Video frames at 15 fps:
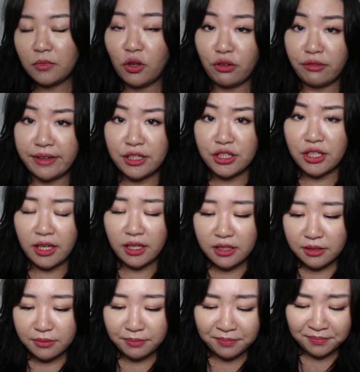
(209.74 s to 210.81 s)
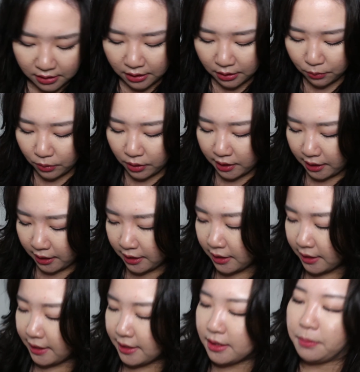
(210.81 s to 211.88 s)
orange shade. See what colour
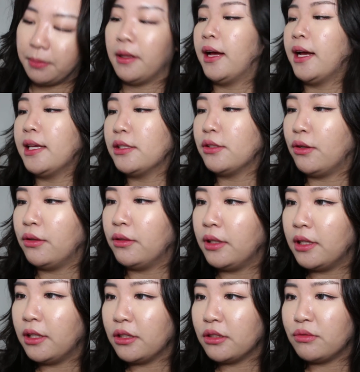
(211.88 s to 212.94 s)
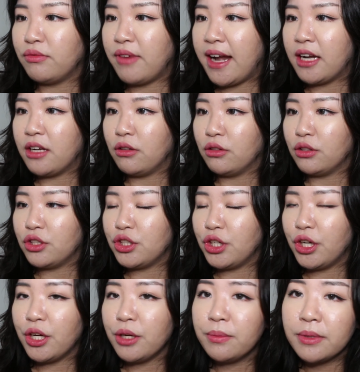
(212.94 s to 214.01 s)
this applies on. It looks red on the
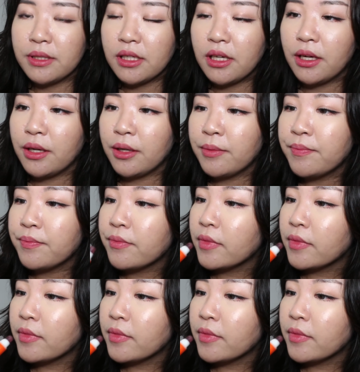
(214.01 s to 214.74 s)
tube, so